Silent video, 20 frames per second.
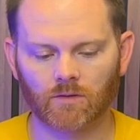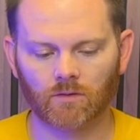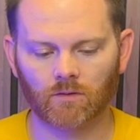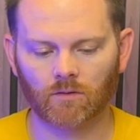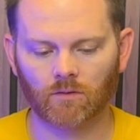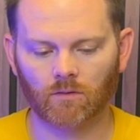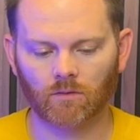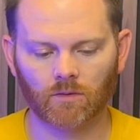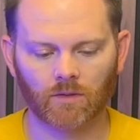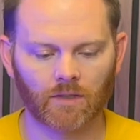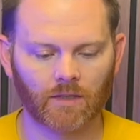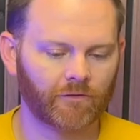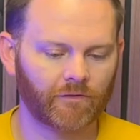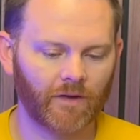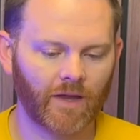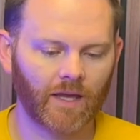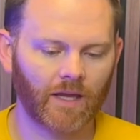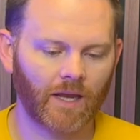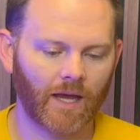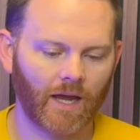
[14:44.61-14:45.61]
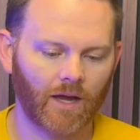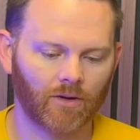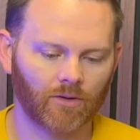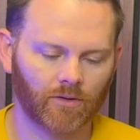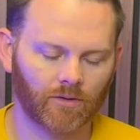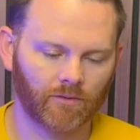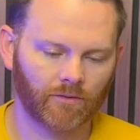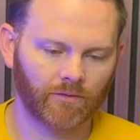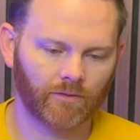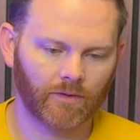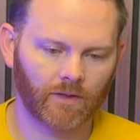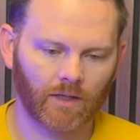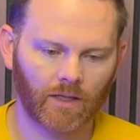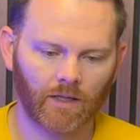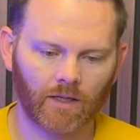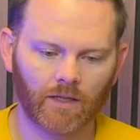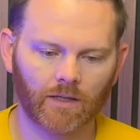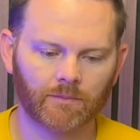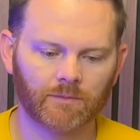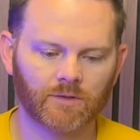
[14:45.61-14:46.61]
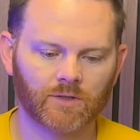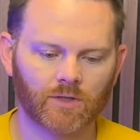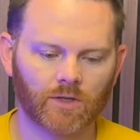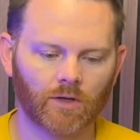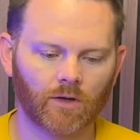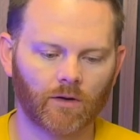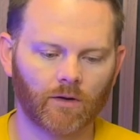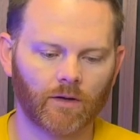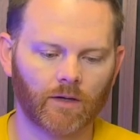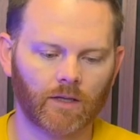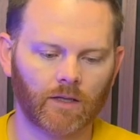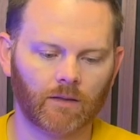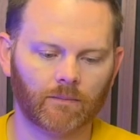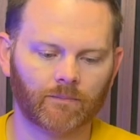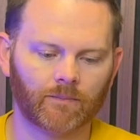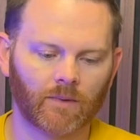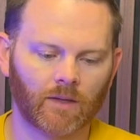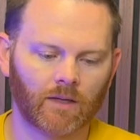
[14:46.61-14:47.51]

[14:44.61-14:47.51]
to fade out of obscurity?